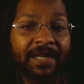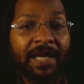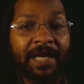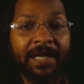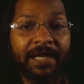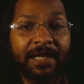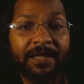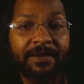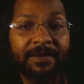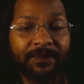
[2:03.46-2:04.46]

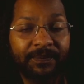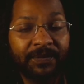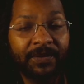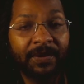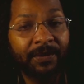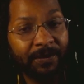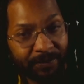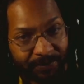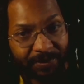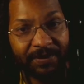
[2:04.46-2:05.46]
And
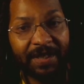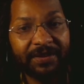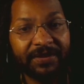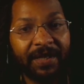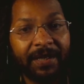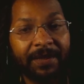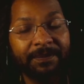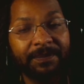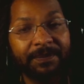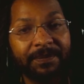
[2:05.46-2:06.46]
till next time,
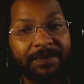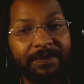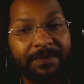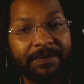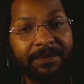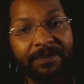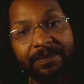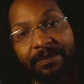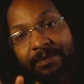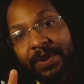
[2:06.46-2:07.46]

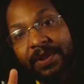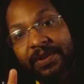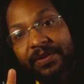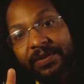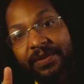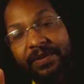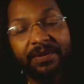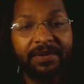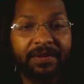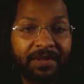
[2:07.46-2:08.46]
peace,
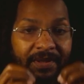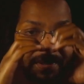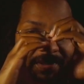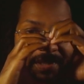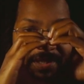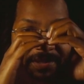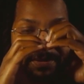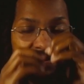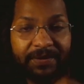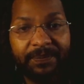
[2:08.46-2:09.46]

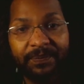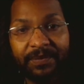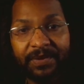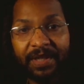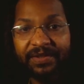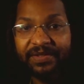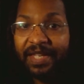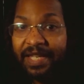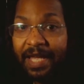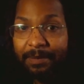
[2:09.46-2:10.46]
love, and
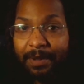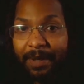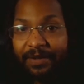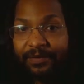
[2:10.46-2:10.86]
stay gaming, my